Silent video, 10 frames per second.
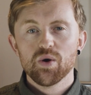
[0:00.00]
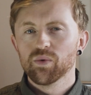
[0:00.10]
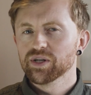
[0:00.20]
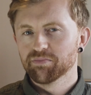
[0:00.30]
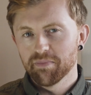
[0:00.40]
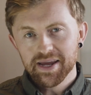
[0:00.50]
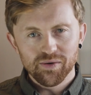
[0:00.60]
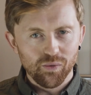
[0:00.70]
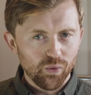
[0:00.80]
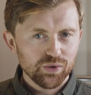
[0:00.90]
which may
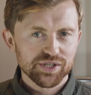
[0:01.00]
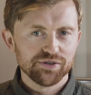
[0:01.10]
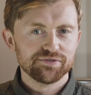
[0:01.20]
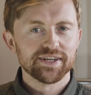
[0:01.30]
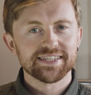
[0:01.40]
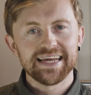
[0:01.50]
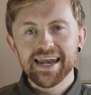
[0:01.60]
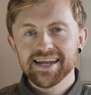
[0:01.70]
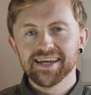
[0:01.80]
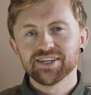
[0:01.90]
also fix
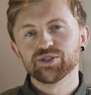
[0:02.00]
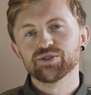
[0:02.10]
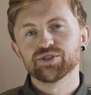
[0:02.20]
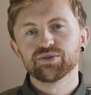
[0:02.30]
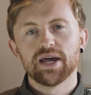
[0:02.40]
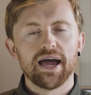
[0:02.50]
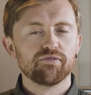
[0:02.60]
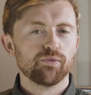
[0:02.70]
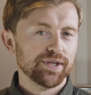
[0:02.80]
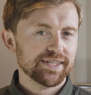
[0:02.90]
any issues you have
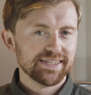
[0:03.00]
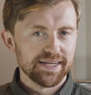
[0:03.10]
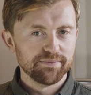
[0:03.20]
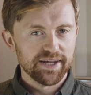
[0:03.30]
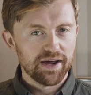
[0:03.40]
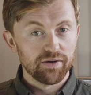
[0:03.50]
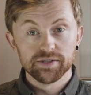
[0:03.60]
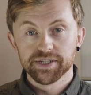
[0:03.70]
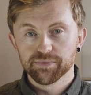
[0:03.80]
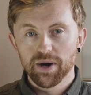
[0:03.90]
with Steam
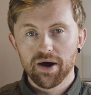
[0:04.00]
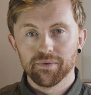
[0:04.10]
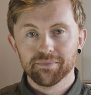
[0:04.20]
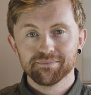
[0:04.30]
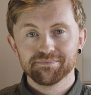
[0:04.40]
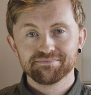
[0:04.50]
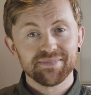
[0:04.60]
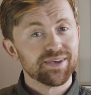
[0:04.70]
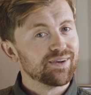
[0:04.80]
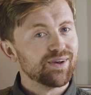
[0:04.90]
downloads as well.
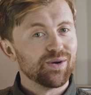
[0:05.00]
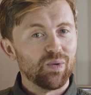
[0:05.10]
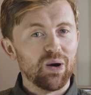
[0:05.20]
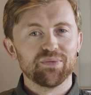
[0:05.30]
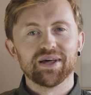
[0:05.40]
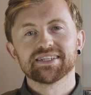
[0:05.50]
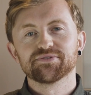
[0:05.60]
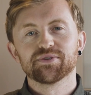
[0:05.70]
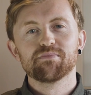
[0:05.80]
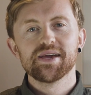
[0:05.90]
Well, that's
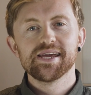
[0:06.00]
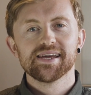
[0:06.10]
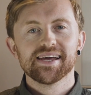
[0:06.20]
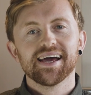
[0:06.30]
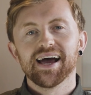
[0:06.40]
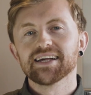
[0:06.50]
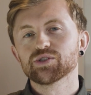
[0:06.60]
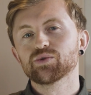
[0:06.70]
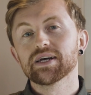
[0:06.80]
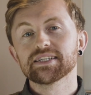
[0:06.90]
it from me. As
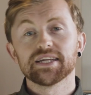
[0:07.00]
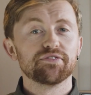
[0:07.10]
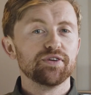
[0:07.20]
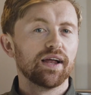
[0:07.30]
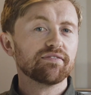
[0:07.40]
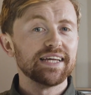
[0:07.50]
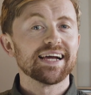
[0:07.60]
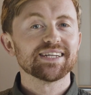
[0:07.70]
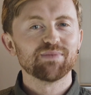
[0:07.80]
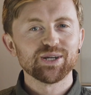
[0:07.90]
always, if you love
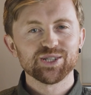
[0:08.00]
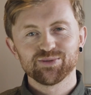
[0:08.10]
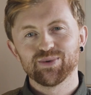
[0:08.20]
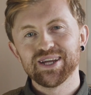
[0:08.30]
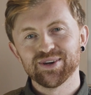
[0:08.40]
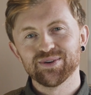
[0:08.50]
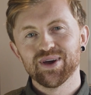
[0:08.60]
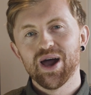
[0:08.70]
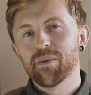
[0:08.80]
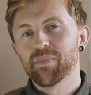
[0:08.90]
tech as much as we do,
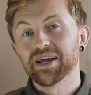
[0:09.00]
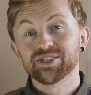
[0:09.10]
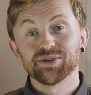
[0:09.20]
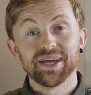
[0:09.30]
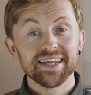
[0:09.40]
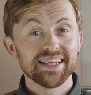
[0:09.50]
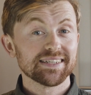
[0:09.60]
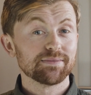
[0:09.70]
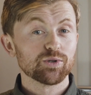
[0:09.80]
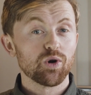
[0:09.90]
make sure you hit
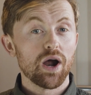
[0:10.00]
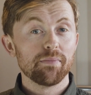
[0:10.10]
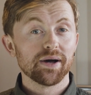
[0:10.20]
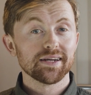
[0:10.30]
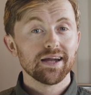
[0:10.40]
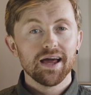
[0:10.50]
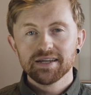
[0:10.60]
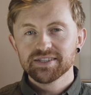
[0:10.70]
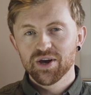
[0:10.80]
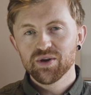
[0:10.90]
that subscribe button,
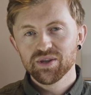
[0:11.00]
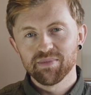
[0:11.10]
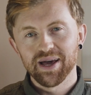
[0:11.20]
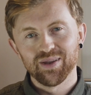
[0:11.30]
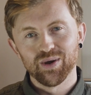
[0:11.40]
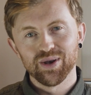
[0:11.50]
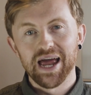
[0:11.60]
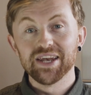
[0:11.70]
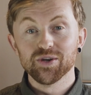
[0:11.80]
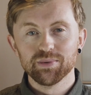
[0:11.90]
turn the bell on,
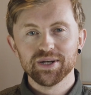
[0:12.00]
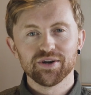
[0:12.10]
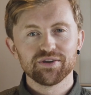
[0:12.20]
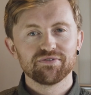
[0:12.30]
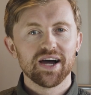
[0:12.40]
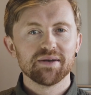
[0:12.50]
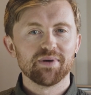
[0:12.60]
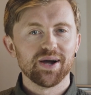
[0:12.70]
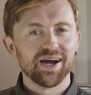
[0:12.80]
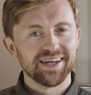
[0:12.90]
and you'll be notified
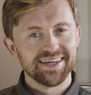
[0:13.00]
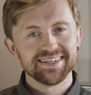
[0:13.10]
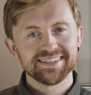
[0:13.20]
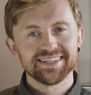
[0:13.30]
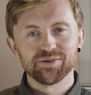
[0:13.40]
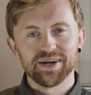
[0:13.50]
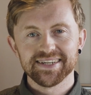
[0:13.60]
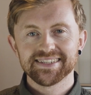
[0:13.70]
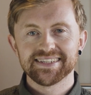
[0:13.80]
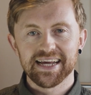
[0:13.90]
by our latest and
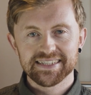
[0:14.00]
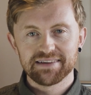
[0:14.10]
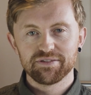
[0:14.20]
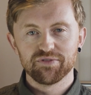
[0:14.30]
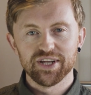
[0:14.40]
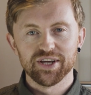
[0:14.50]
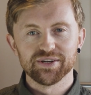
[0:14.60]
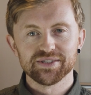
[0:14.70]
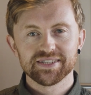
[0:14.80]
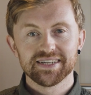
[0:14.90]
greatest tech-savvy videos.